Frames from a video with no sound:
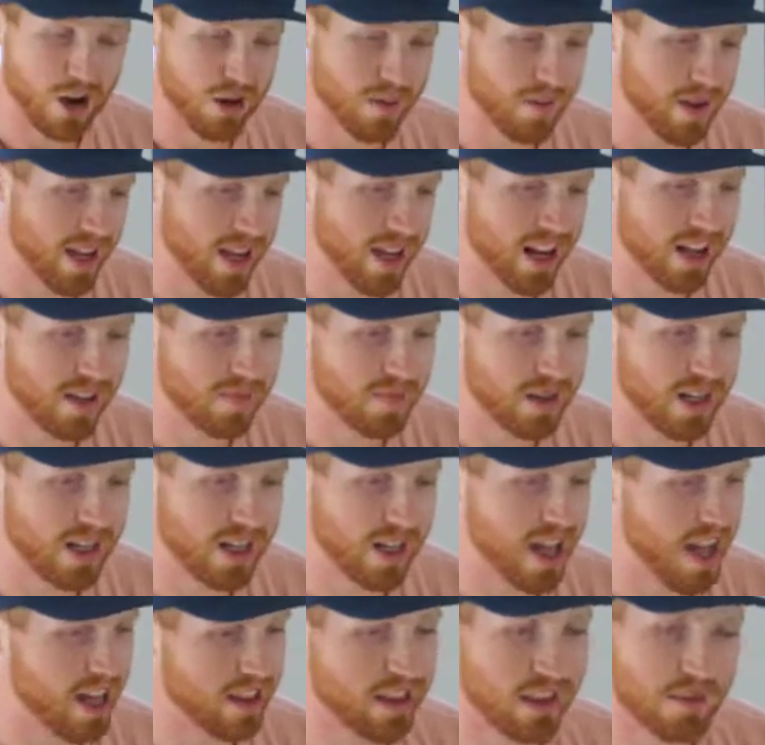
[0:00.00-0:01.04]
Oh man, I've been an
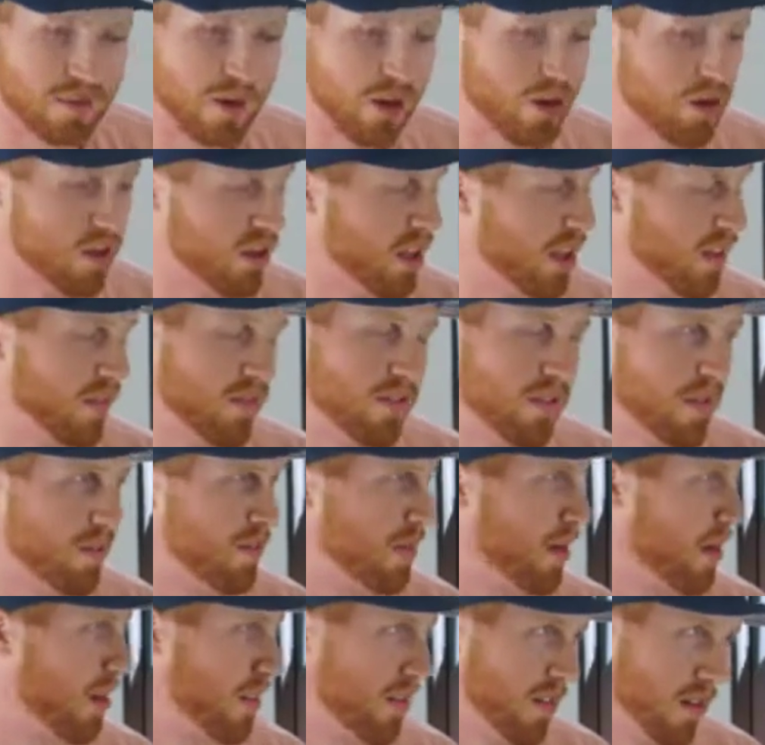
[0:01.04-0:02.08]
athlete my whole life.
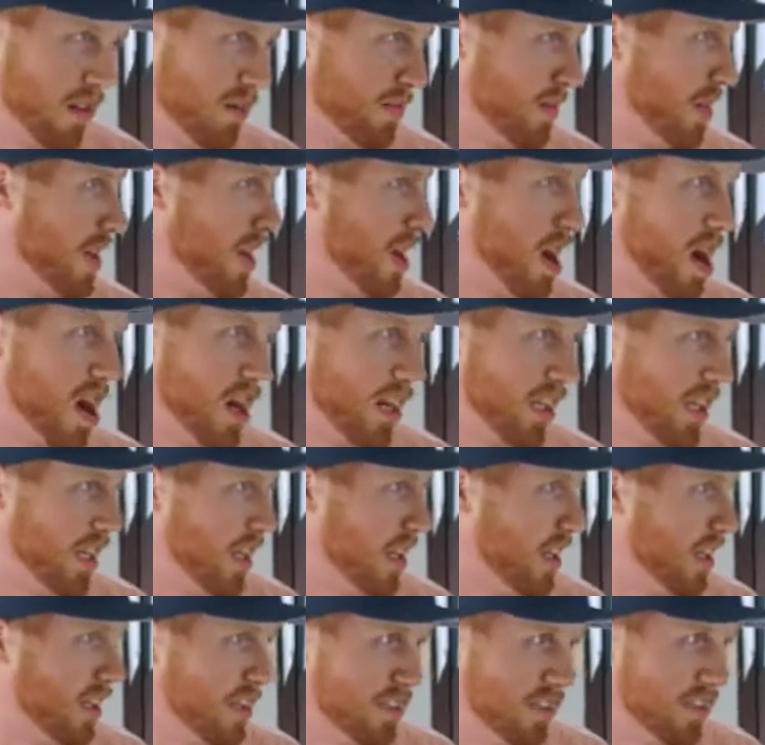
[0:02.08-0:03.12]
Football, rugby,
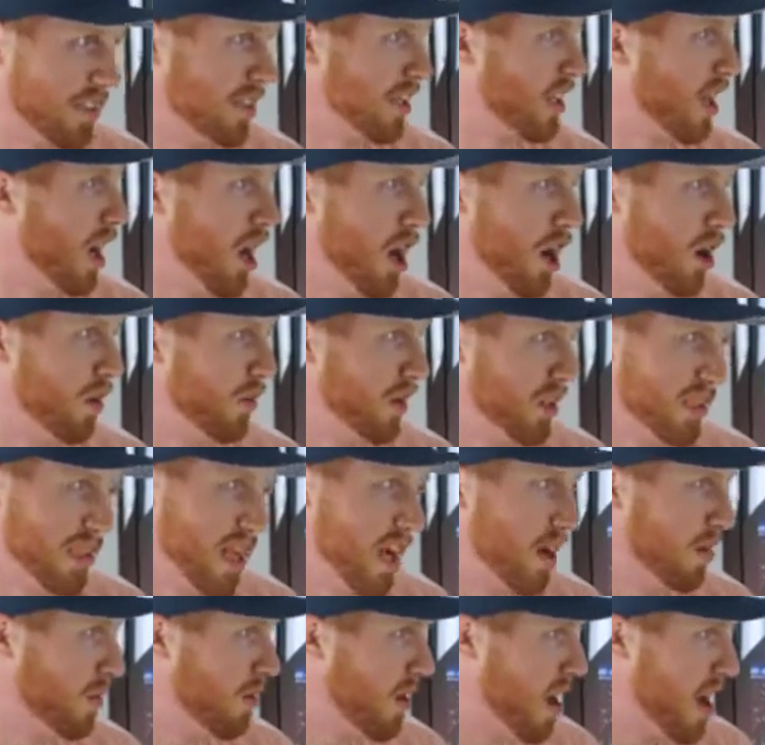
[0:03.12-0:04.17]
hockey, always
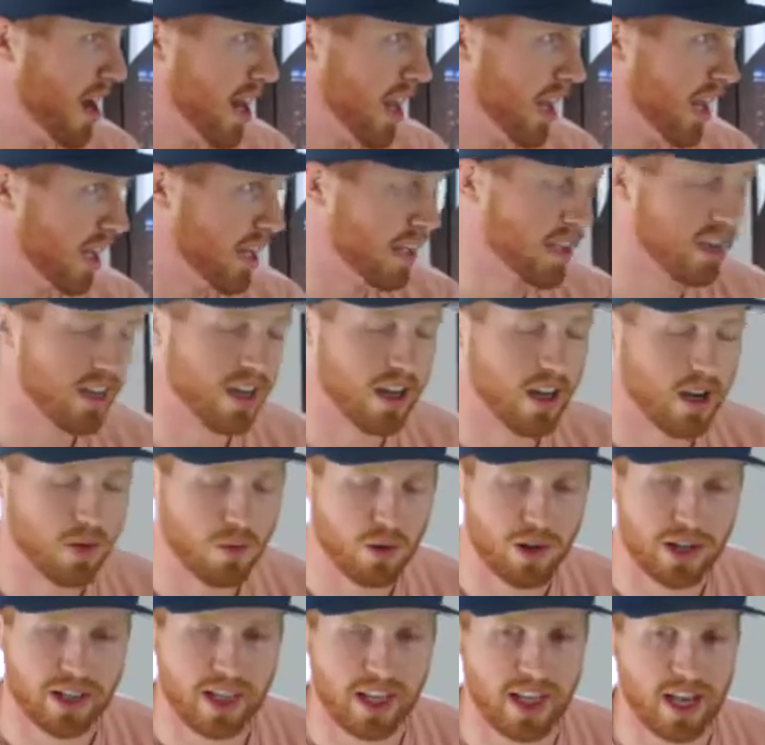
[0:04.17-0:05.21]
now running,
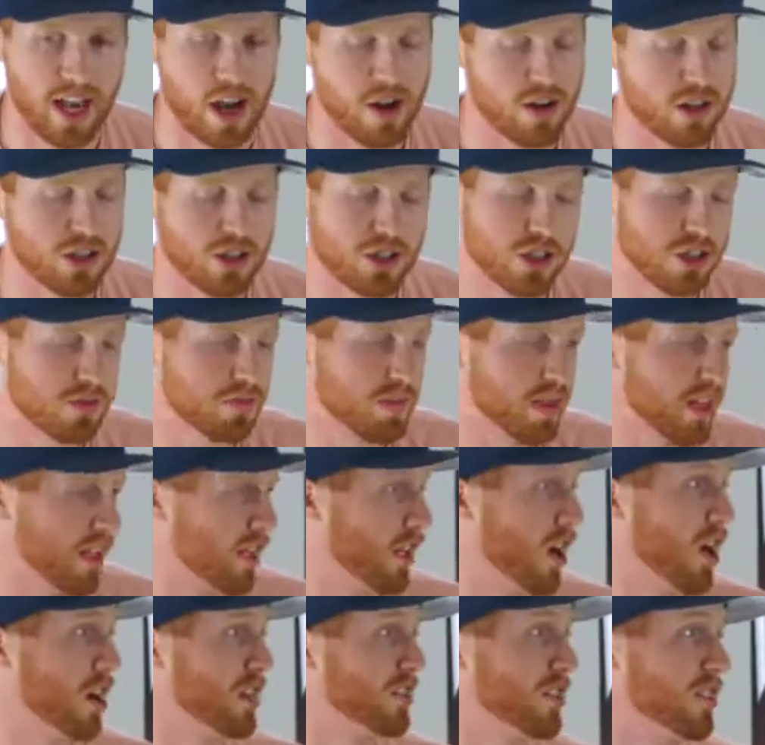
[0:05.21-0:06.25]
working out. It's just been a
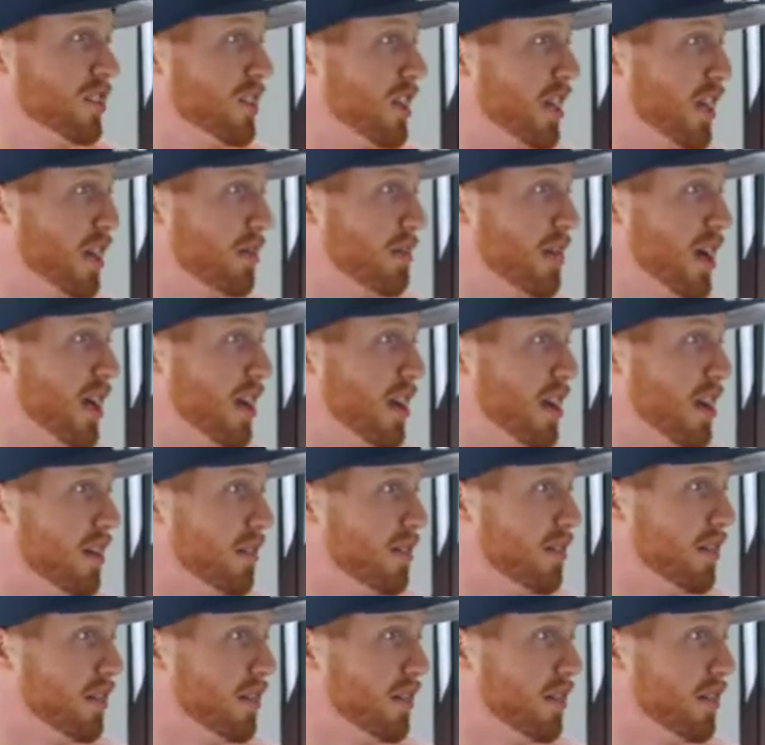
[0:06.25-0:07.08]
constant thing in my life.